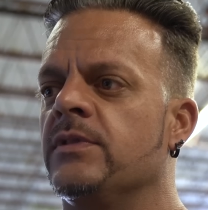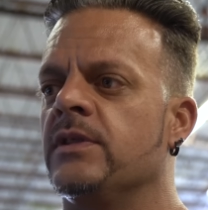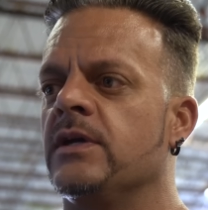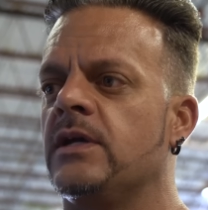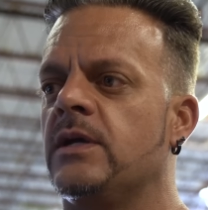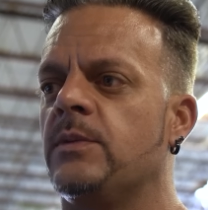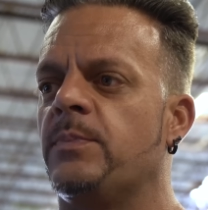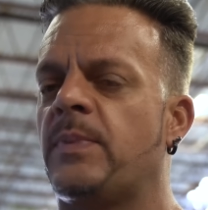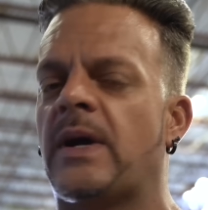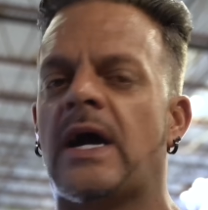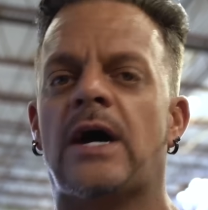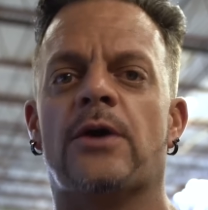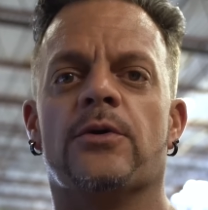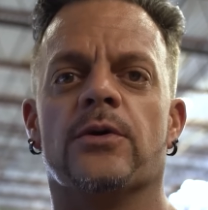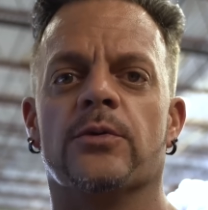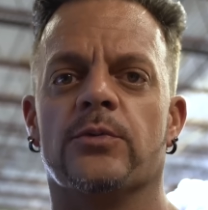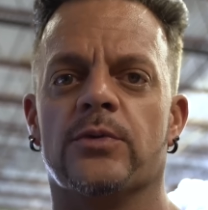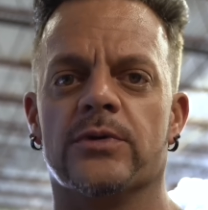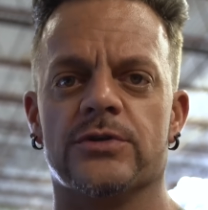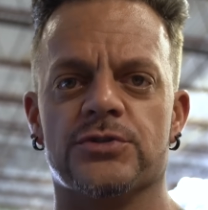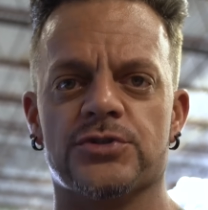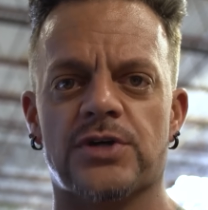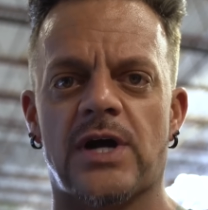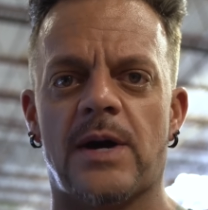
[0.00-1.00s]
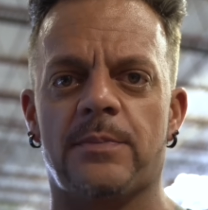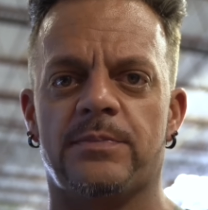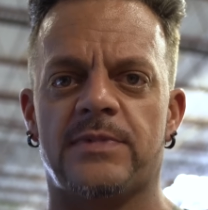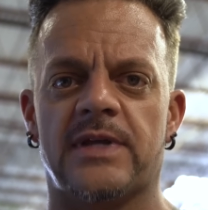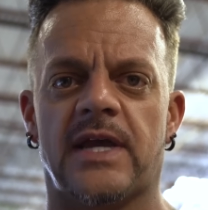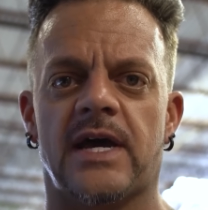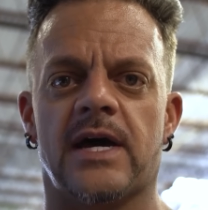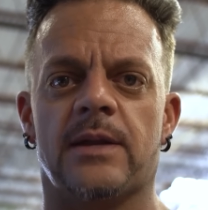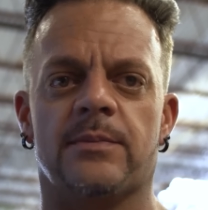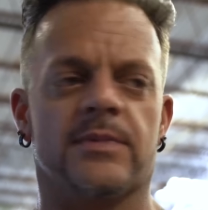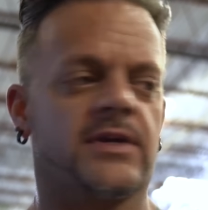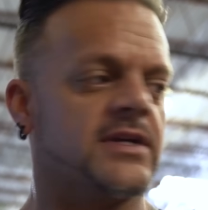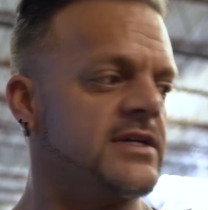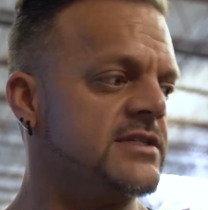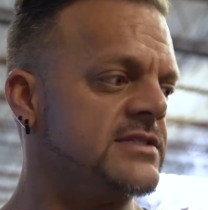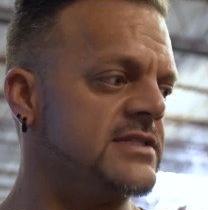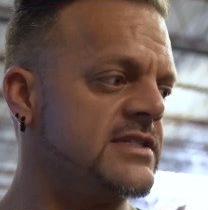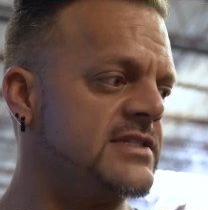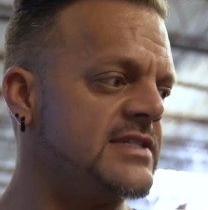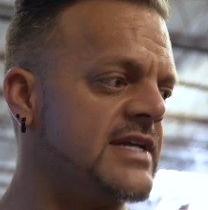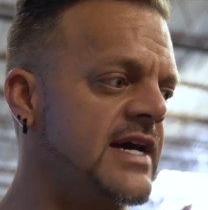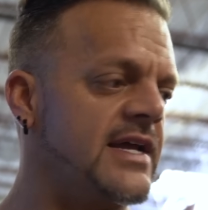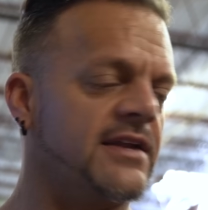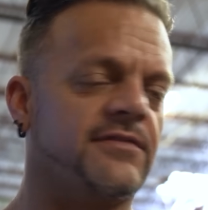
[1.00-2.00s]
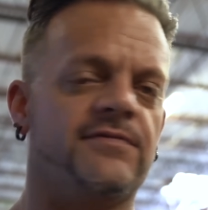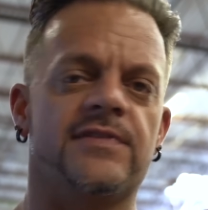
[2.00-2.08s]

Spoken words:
the power will drop down because it's not